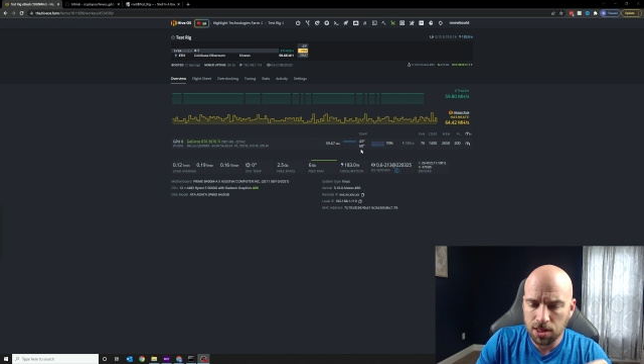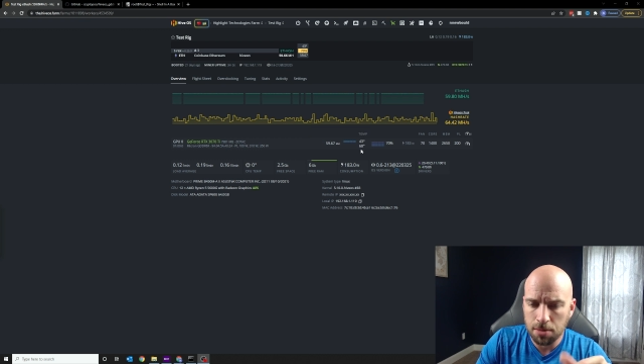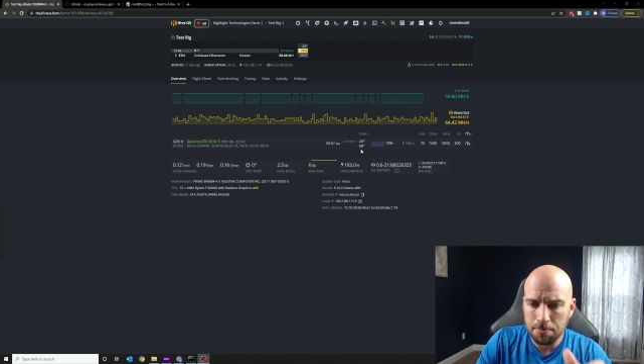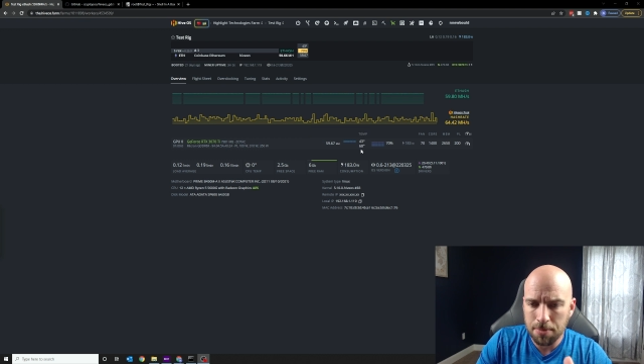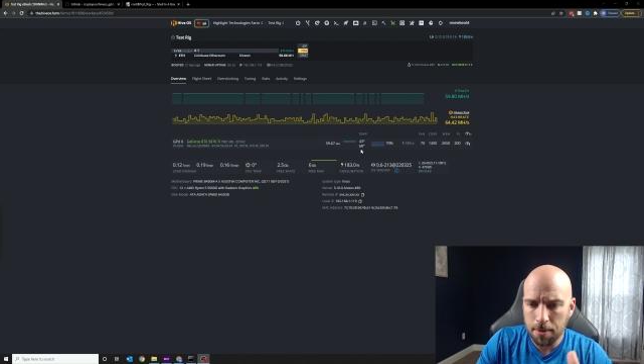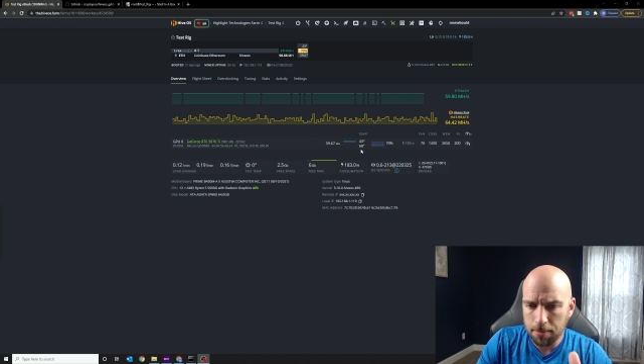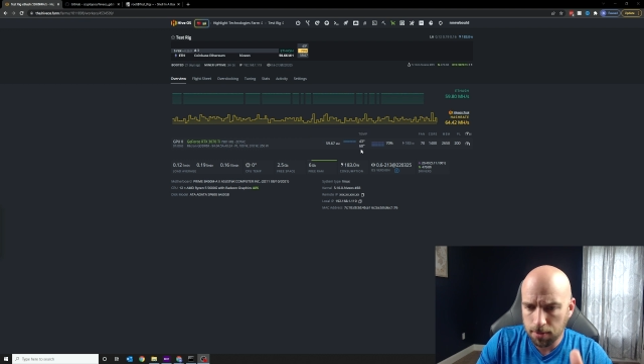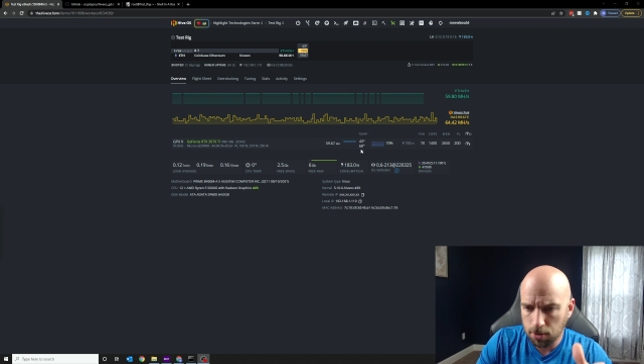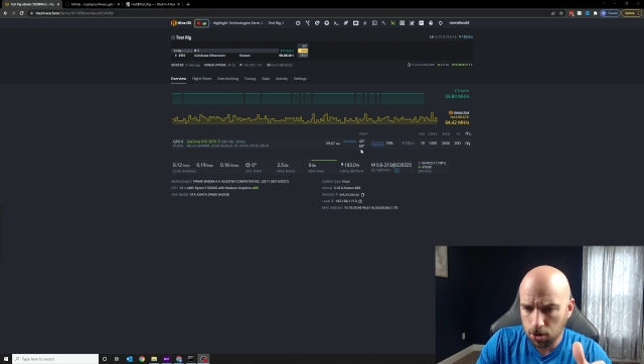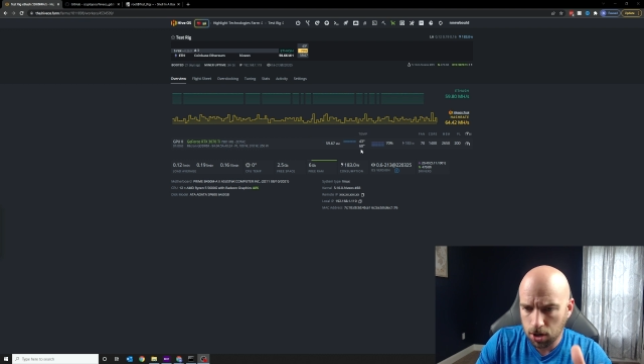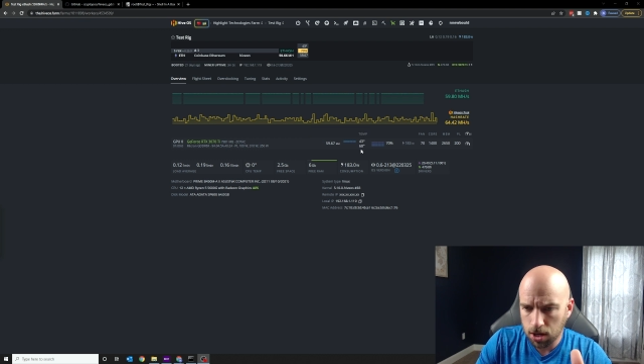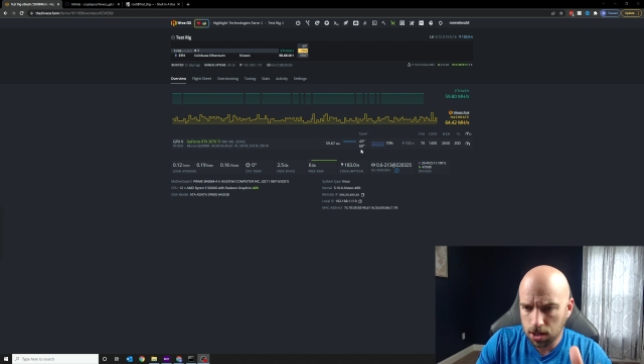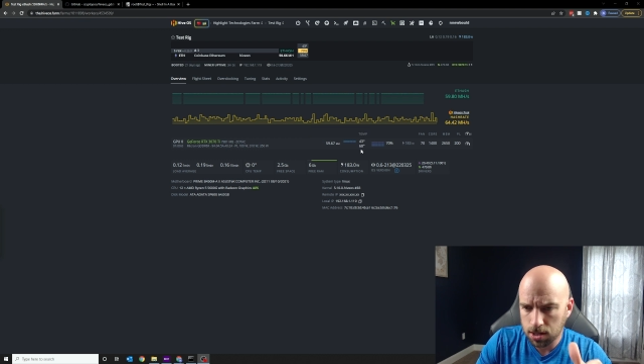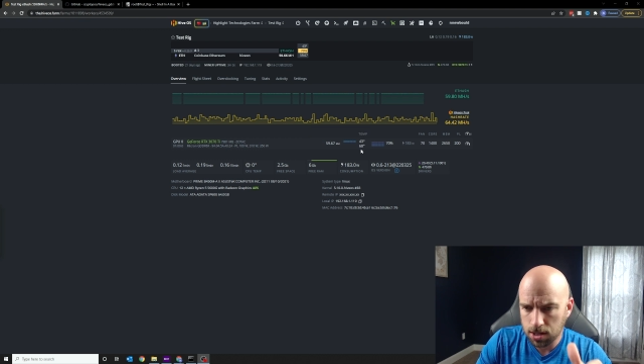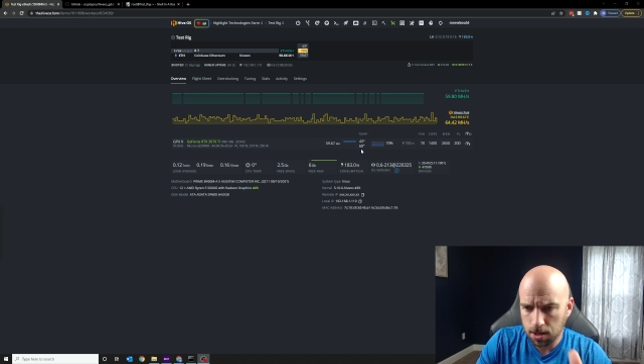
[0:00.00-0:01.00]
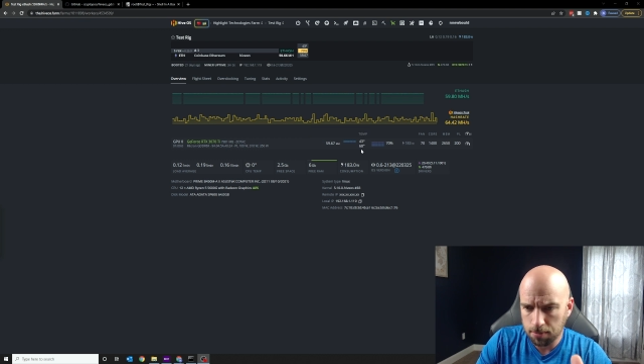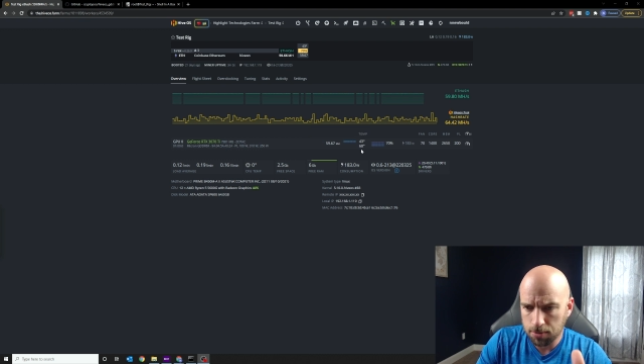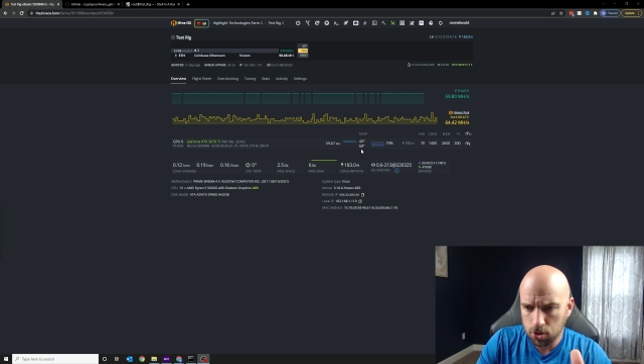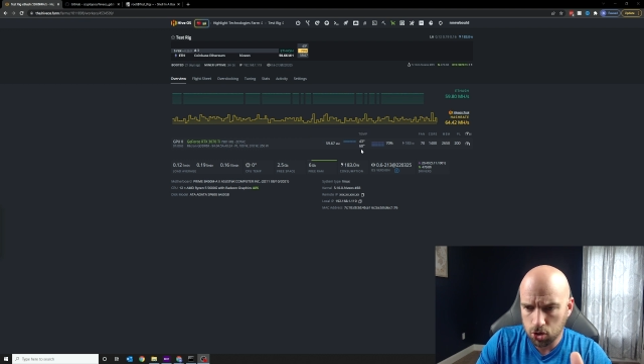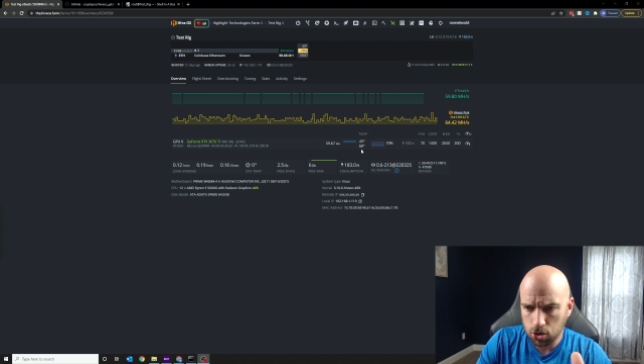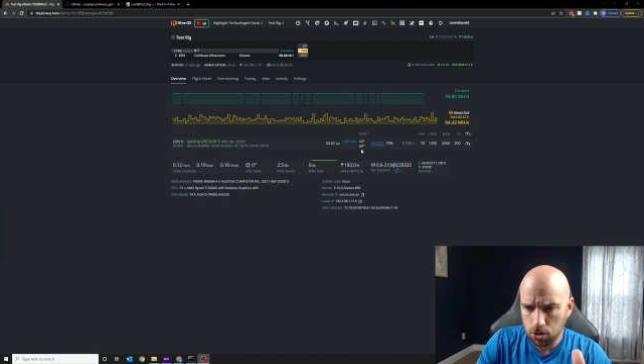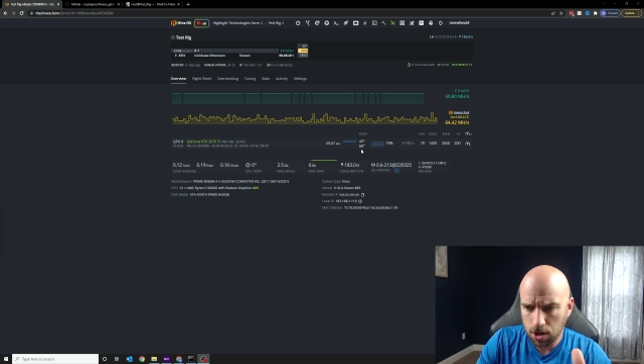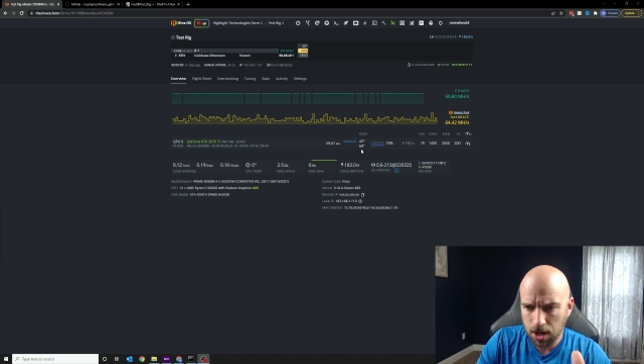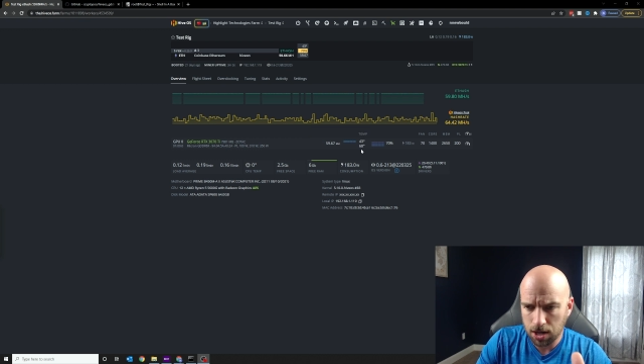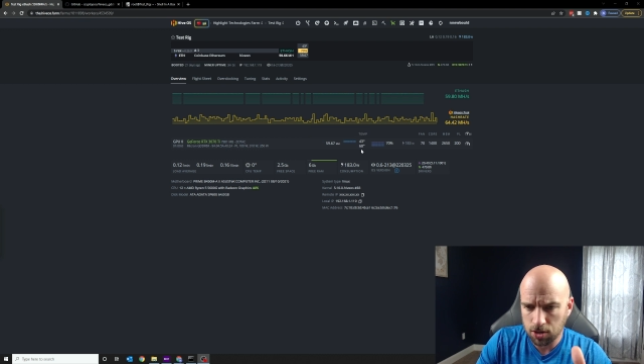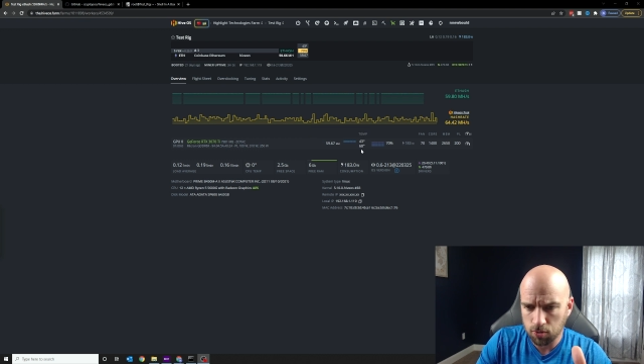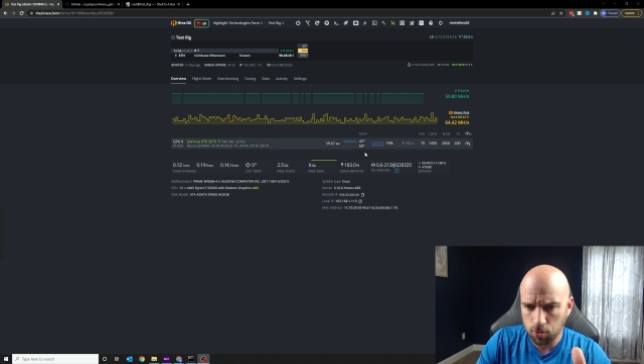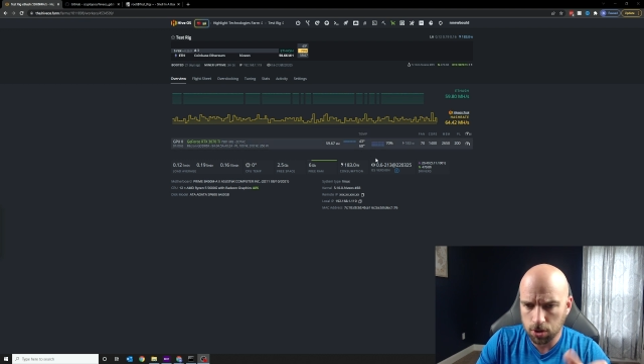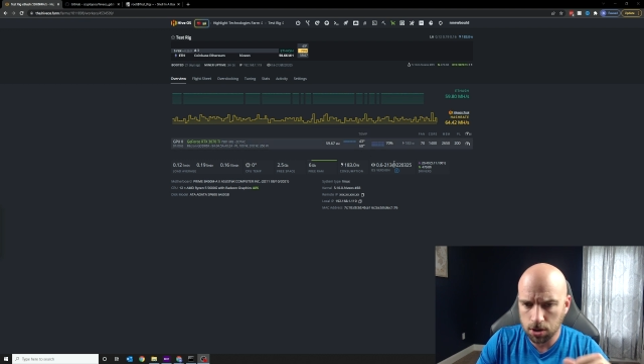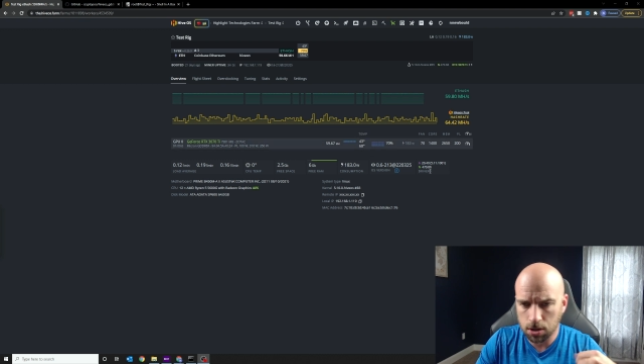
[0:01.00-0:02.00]
memory temperature as
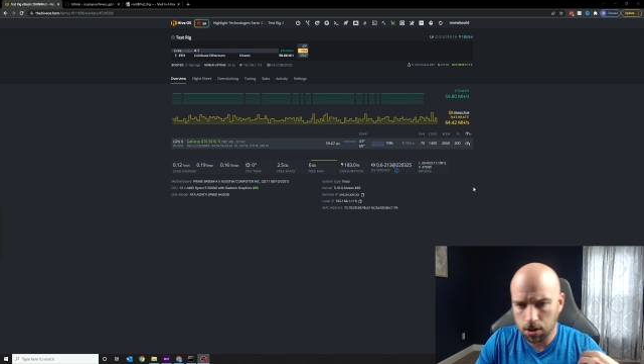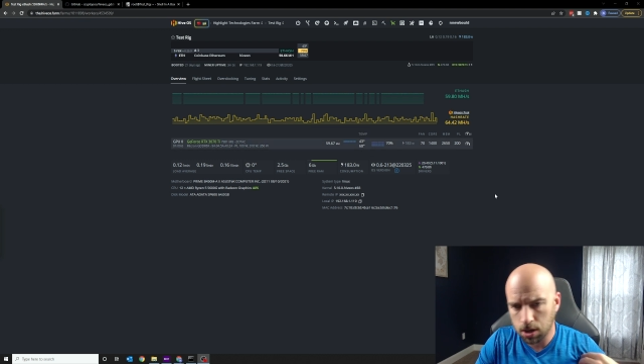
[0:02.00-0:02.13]
well.